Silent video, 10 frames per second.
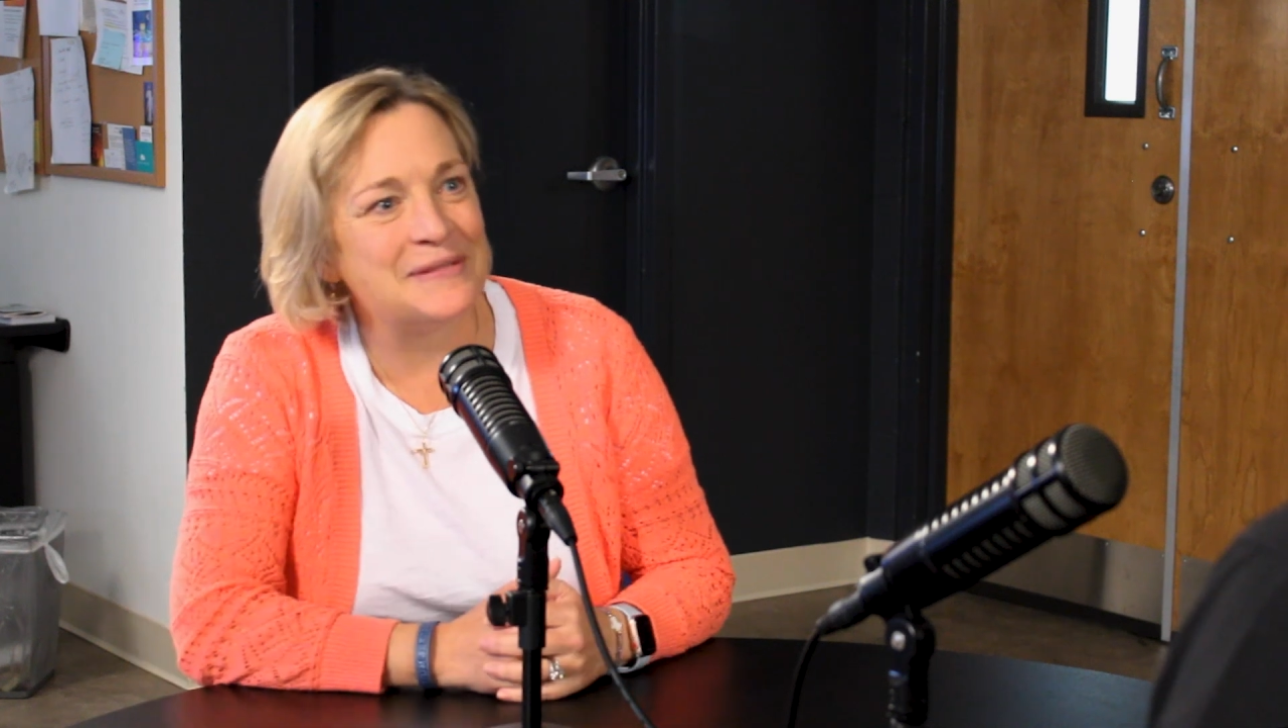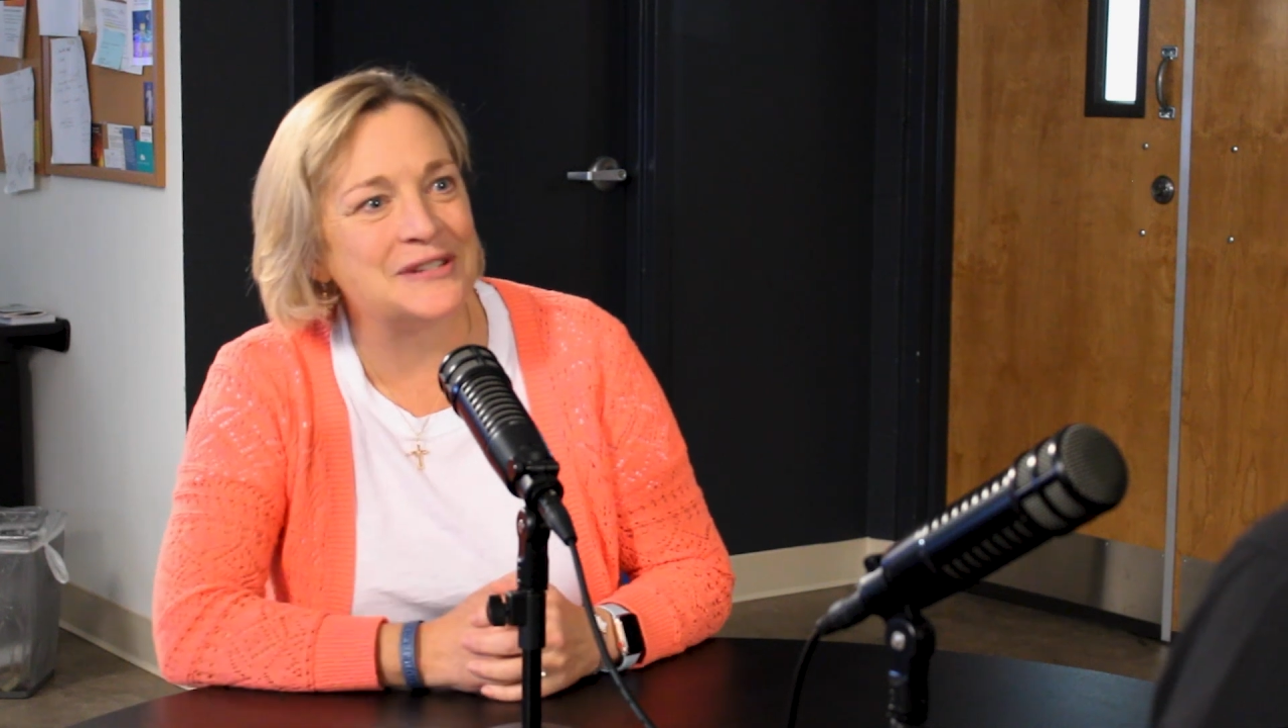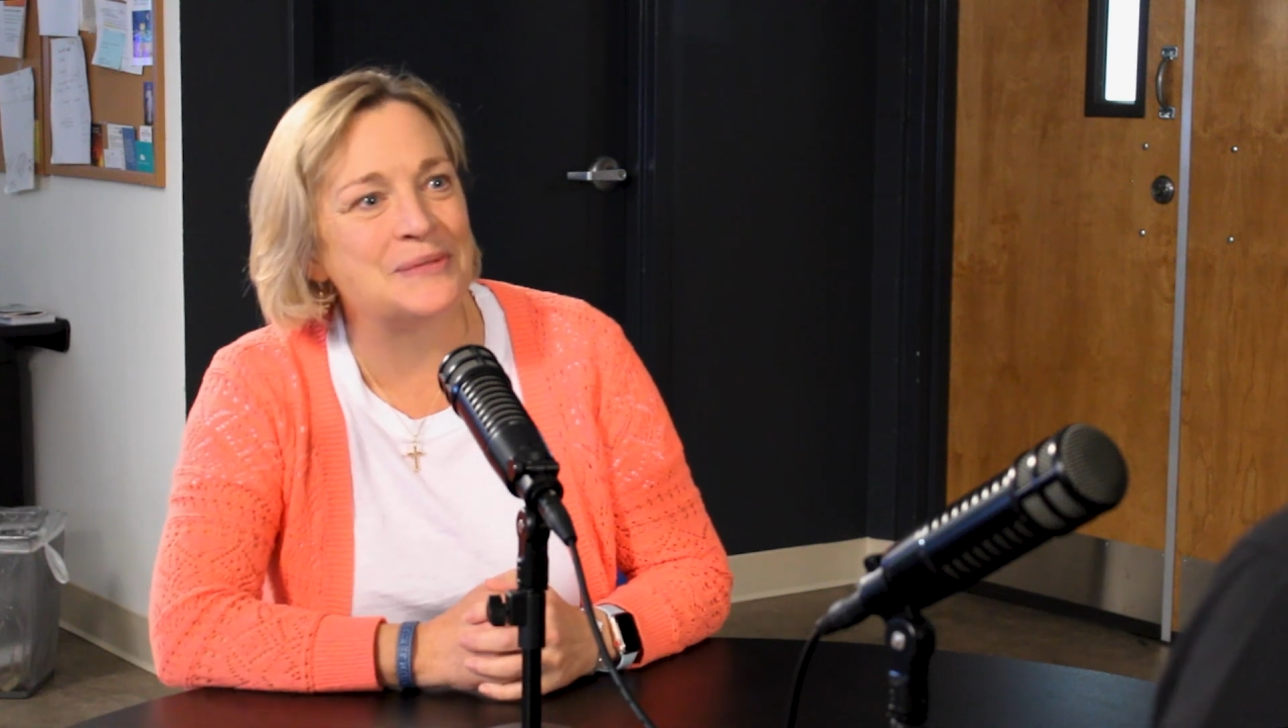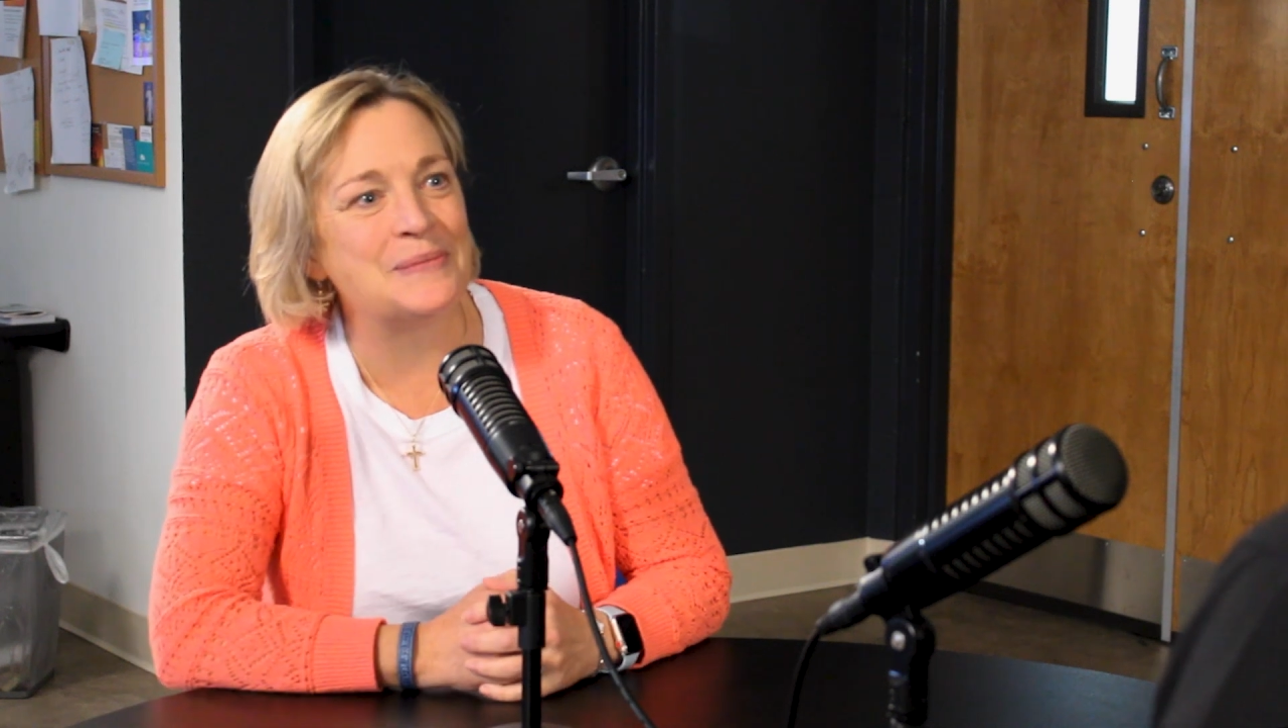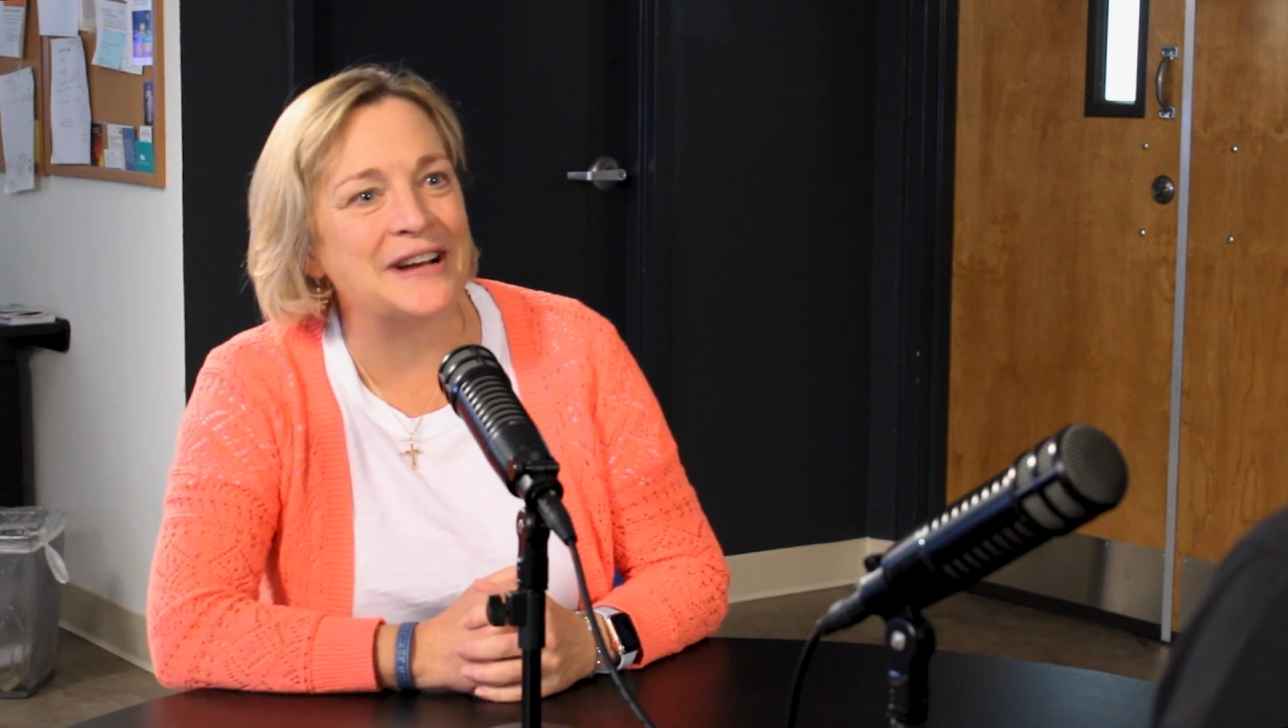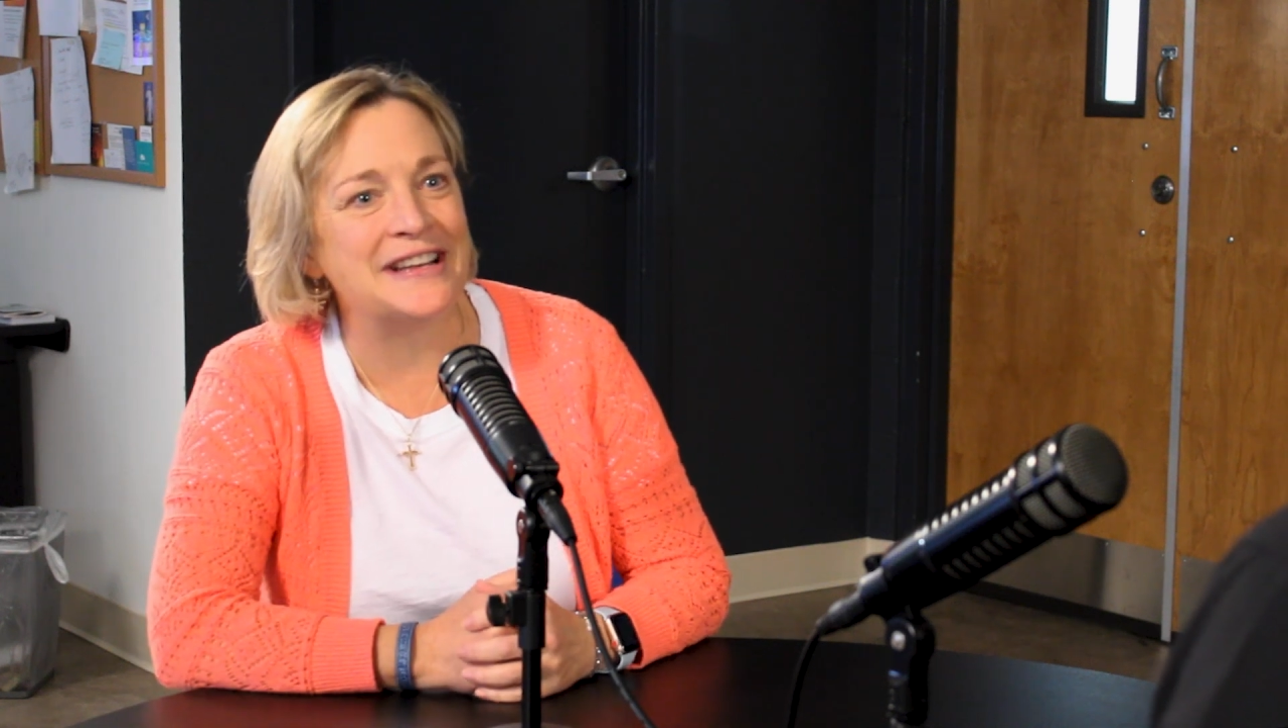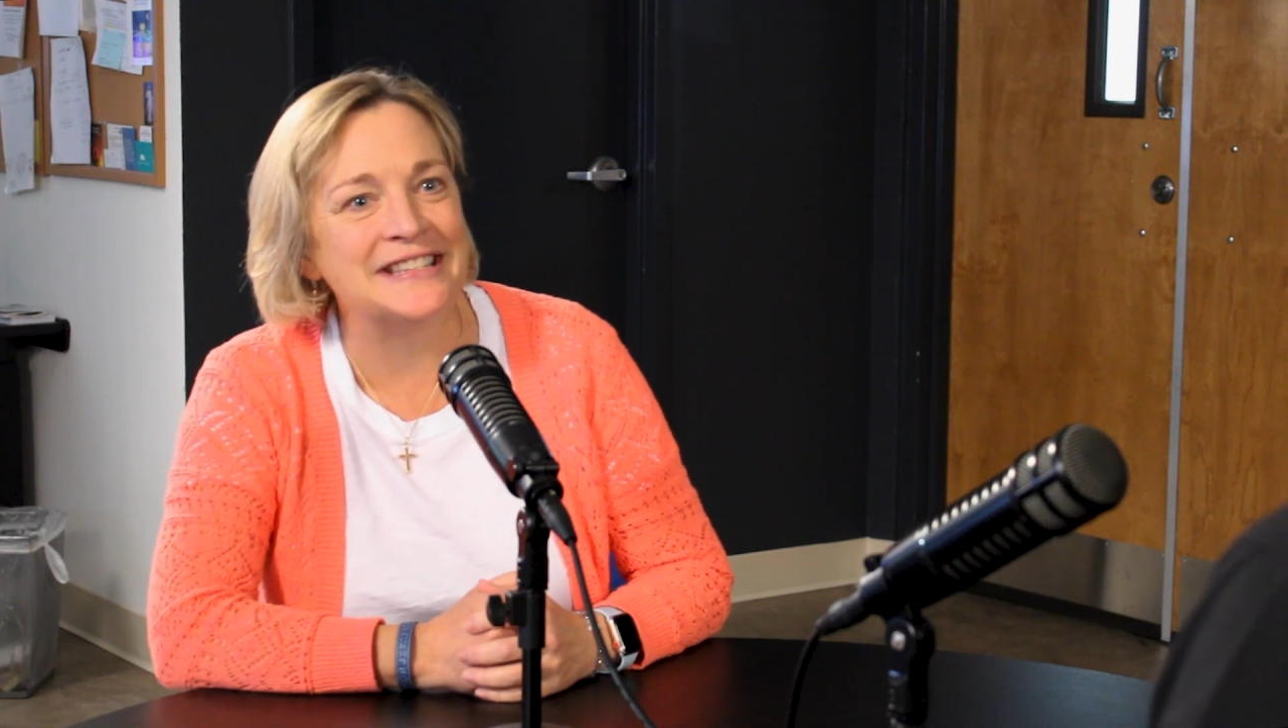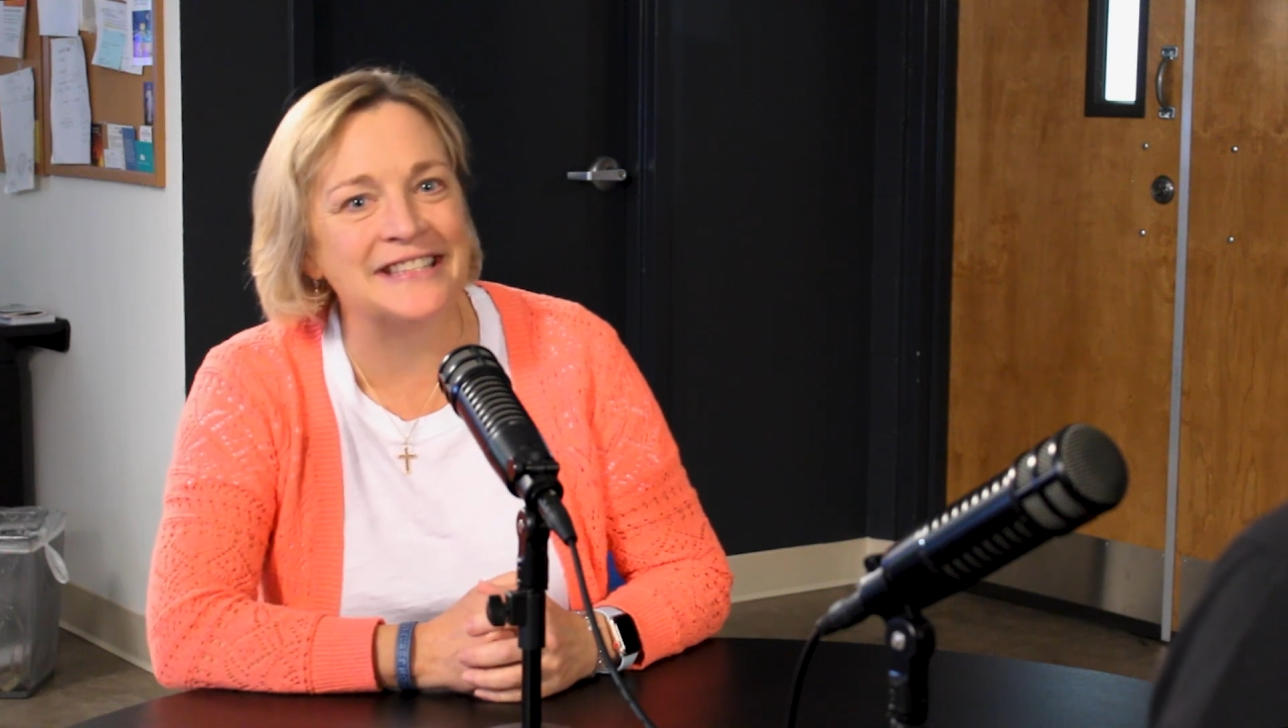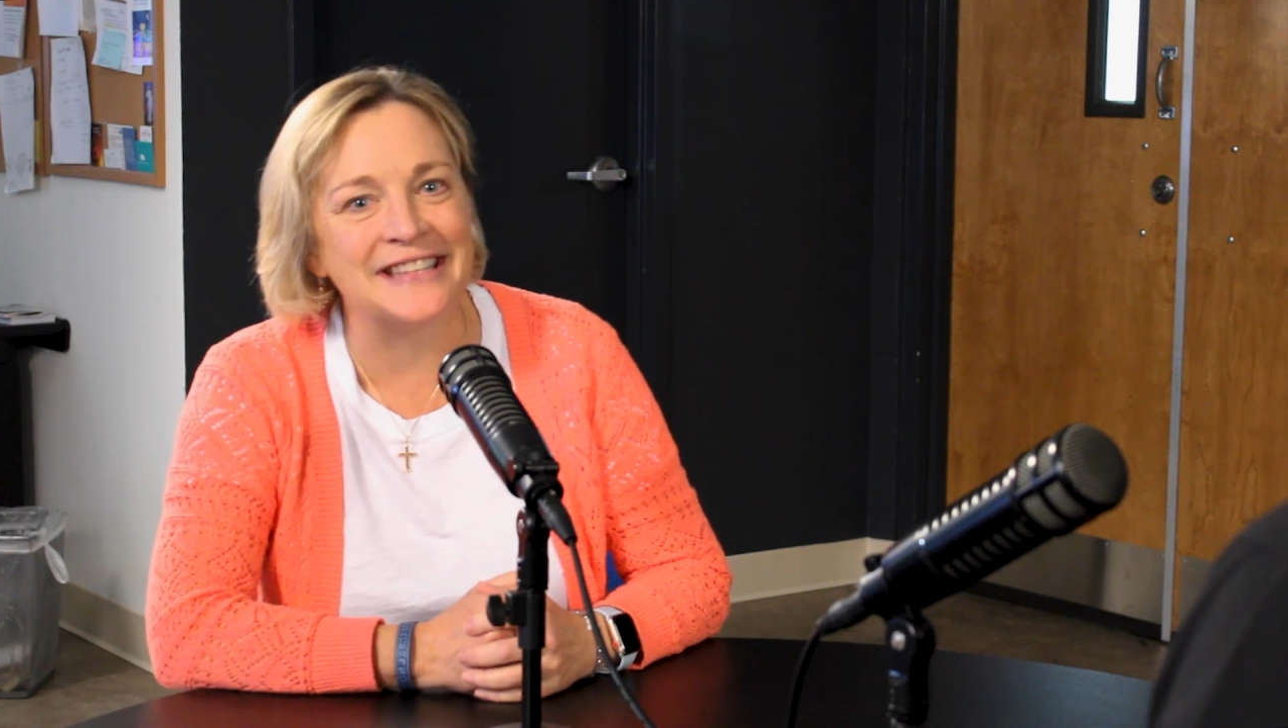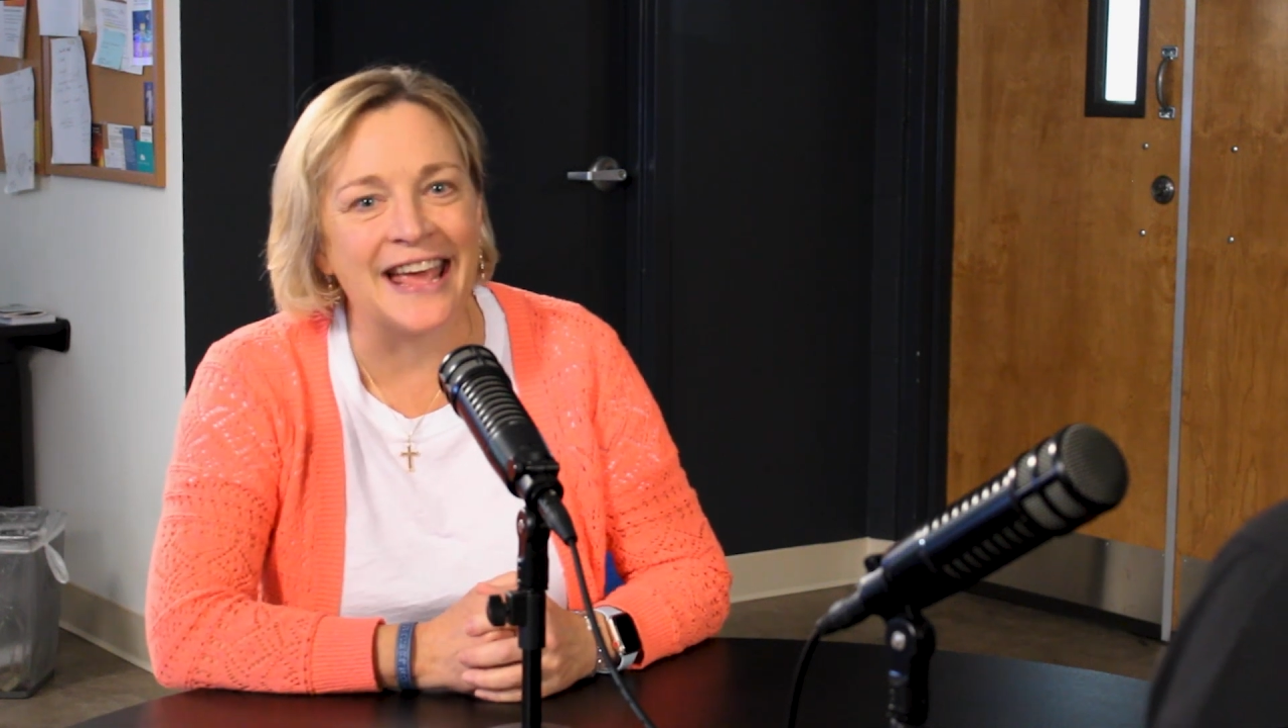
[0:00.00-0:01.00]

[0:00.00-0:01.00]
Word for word: which was